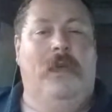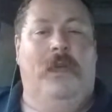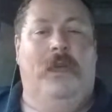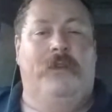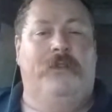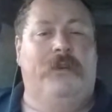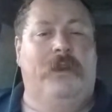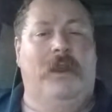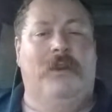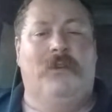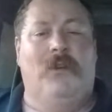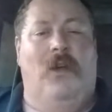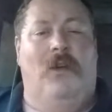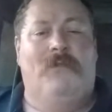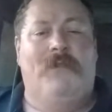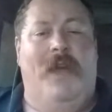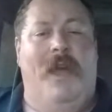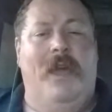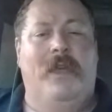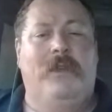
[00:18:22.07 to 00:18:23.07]
It's
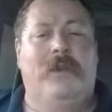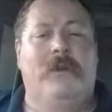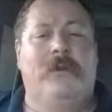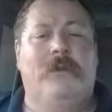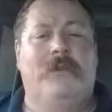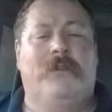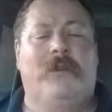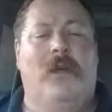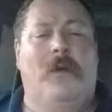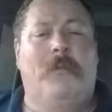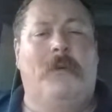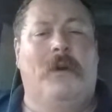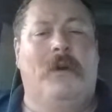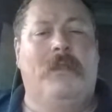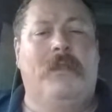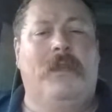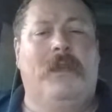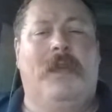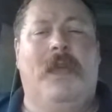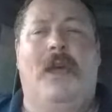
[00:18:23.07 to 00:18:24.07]
all value. It's all part
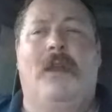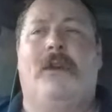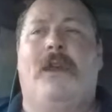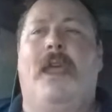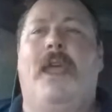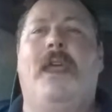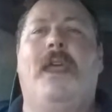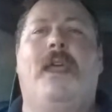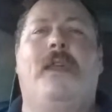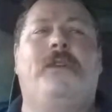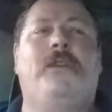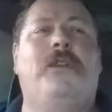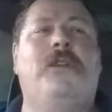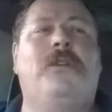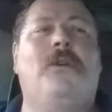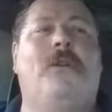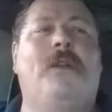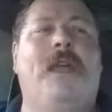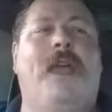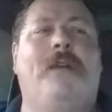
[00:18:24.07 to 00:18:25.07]
of the encounter. And you
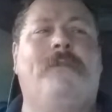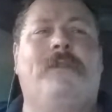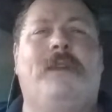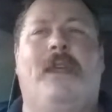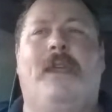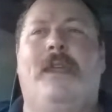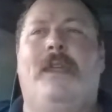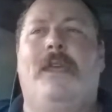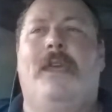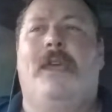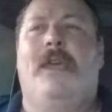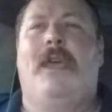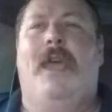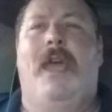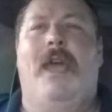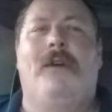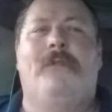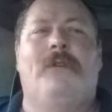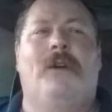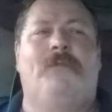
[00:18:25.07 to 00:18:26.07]
don't have to
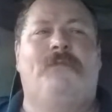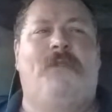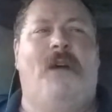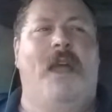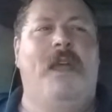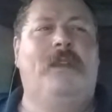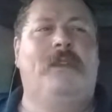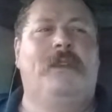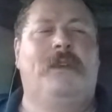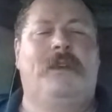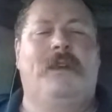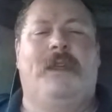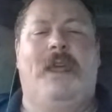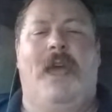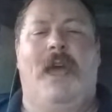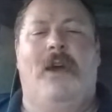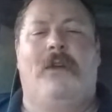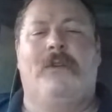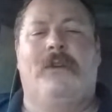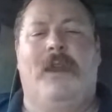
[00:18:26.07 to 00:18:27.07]
have a violent
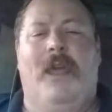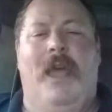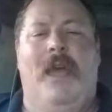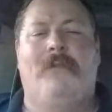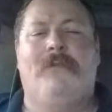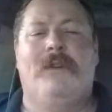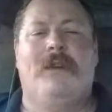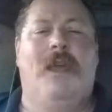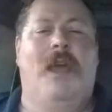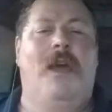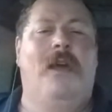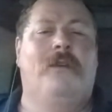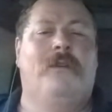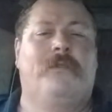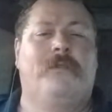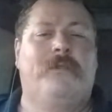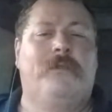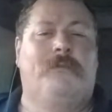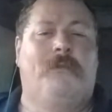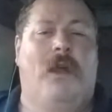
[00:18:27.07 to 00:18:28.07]
encounter to have
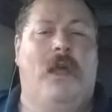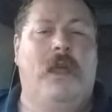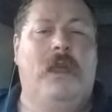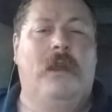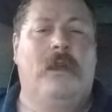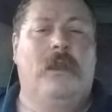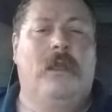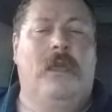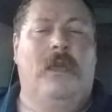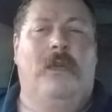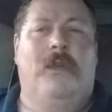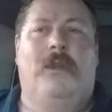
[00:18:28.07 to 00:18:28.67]
encounters, right?